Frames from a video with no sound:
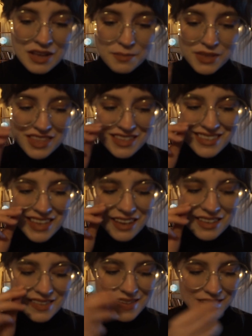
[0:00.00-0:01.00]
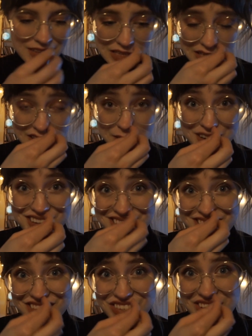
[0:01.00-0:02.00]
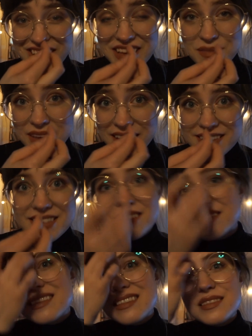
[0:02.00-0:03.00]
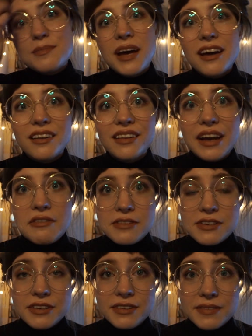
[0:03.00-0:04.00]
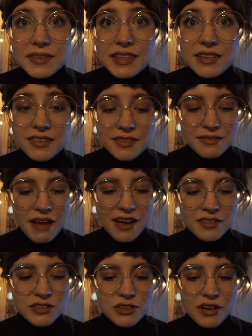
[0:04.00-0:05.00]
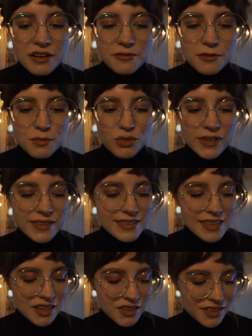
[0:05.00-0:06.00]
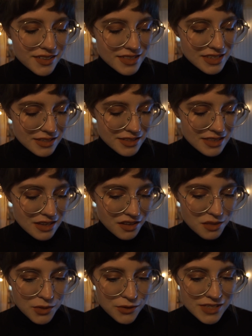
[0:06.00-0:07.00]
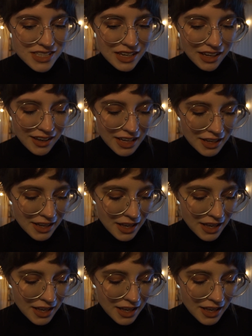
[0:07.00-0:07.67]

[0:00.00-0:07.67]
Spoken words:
But this set is especially intriguing because it's inspired after the astronaut footprints that you can still see on the moon today,